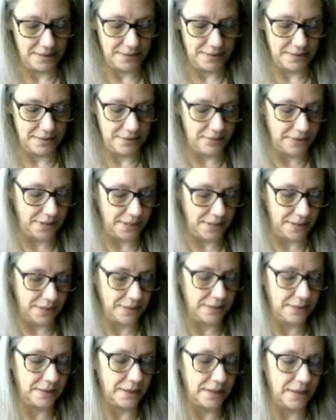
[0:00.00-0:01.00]
Okay,
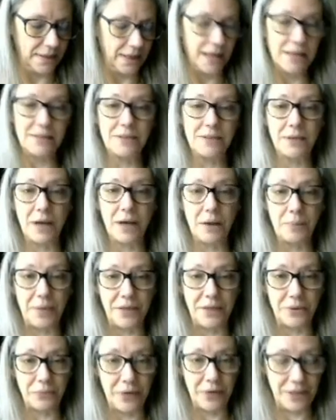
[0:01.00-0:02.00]
and uh, by
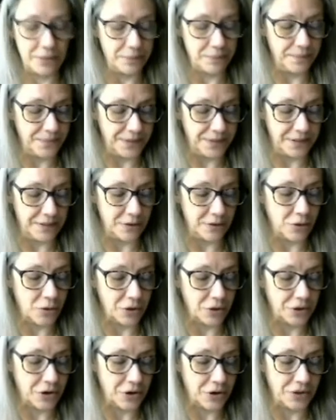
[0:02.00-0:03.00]
the way, the, the
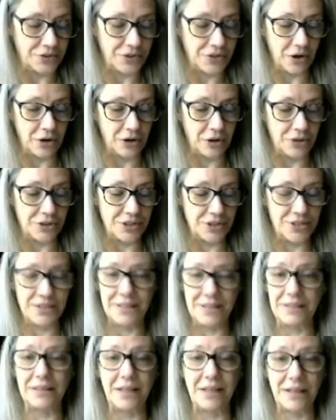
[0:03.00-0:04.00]
court cards are just
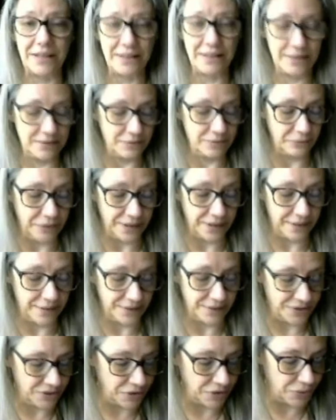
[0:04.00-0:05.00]
in line with the
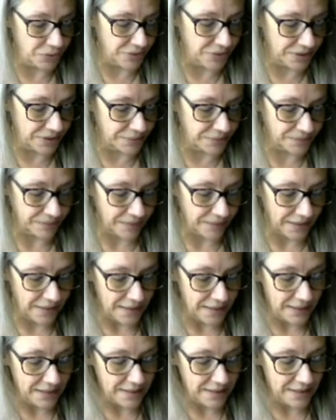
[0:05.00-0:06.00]
suits.
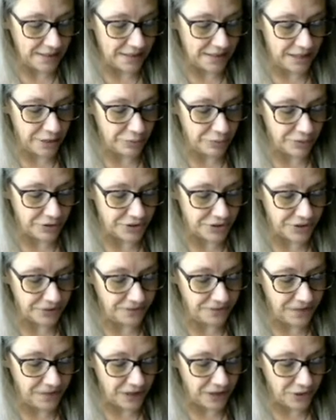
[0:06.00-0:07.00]
The keywords are
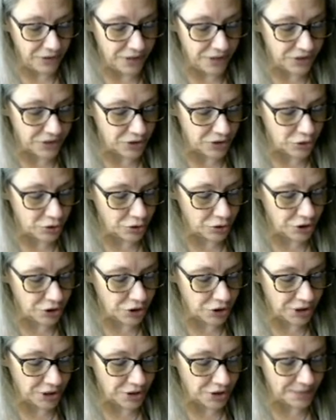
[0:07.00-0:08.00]
fairness, good
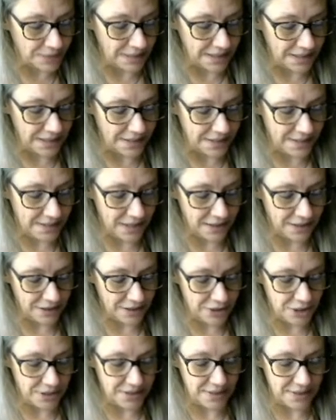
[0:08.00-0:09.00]
judgment,
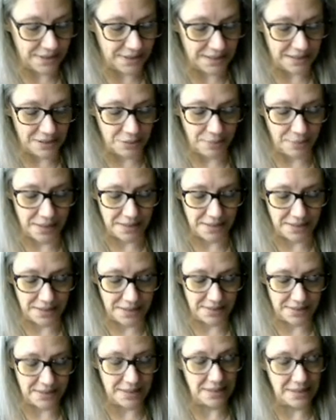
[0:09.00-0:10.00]
intelligence,
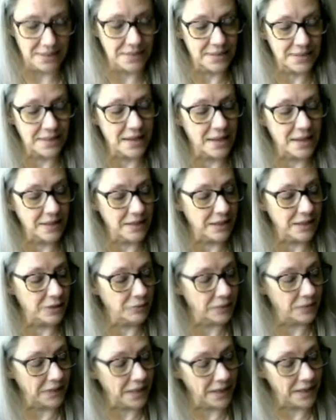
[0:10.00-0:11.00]
independence, insight, and
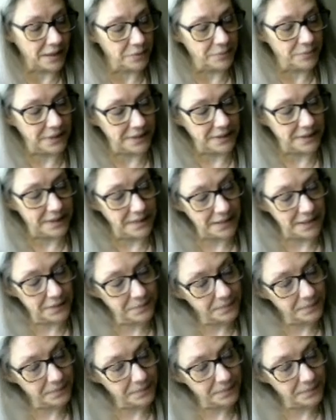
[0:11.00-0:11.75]
reliability.